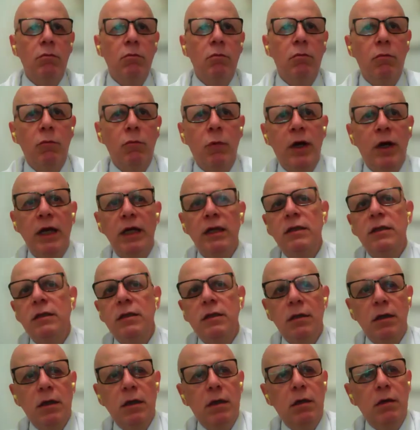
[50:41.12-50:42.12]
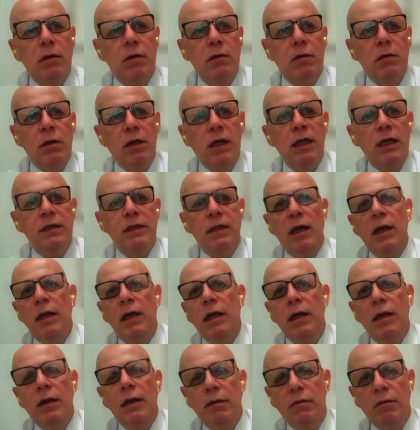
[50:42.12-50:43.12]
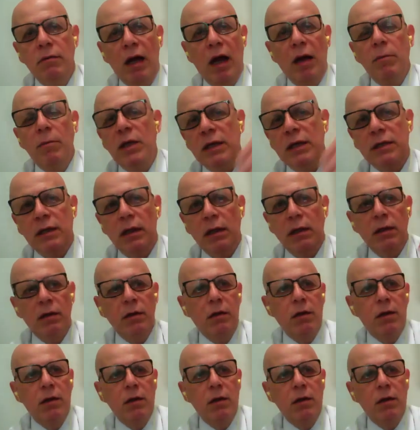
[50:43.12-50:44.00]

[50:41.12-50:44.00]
with Italy. I'm Italy.